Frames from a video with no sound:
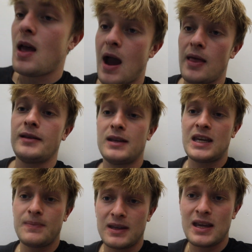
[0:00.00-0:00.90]
I like to
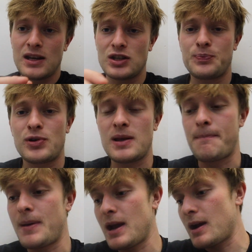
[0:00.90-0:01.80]
keep the cages pretty
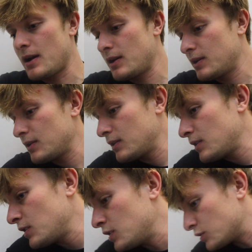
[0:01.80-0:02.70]
bare
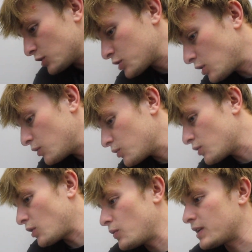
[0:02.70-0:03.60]
just so, you
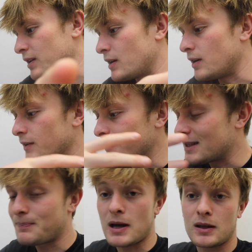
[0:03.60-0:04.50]
know, we could uh,
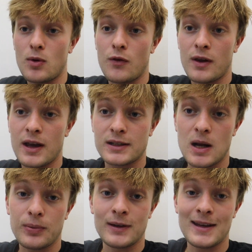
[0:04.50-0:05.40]
inspect them over the next couple of